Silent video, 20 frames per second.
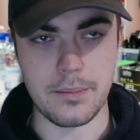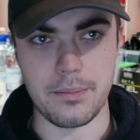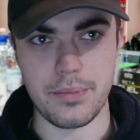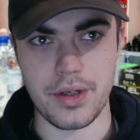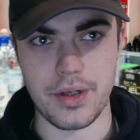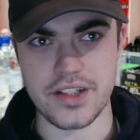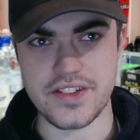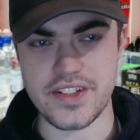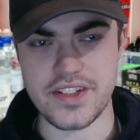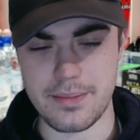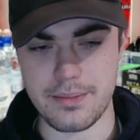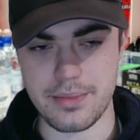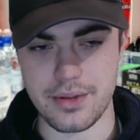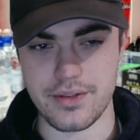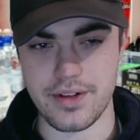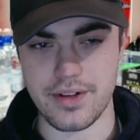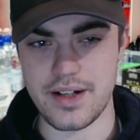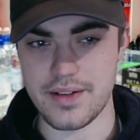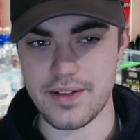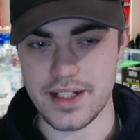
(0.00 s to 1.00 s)
But
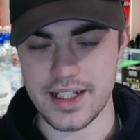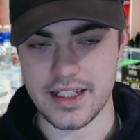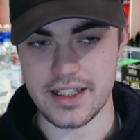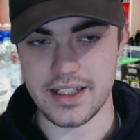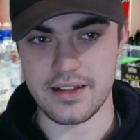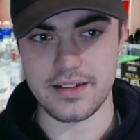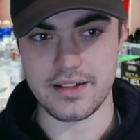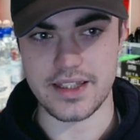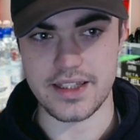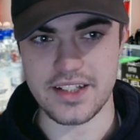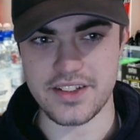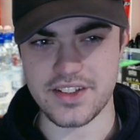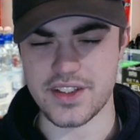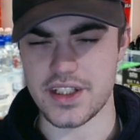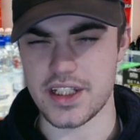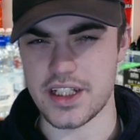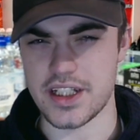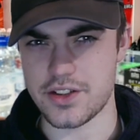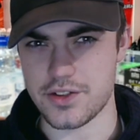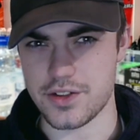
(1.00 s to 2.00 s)
temporarily, that's
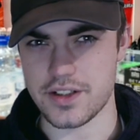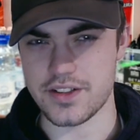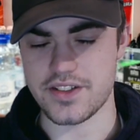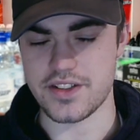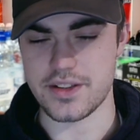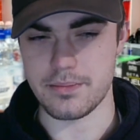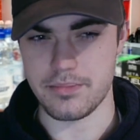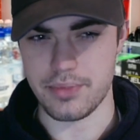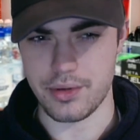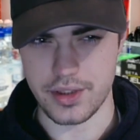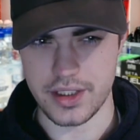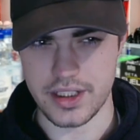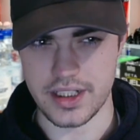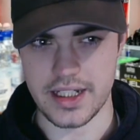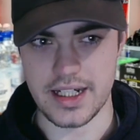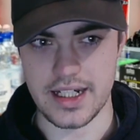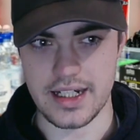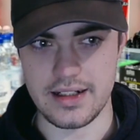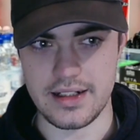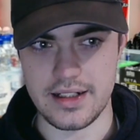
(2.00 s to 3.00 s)
the interesting point
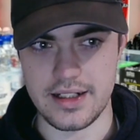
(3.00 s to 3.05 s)
there.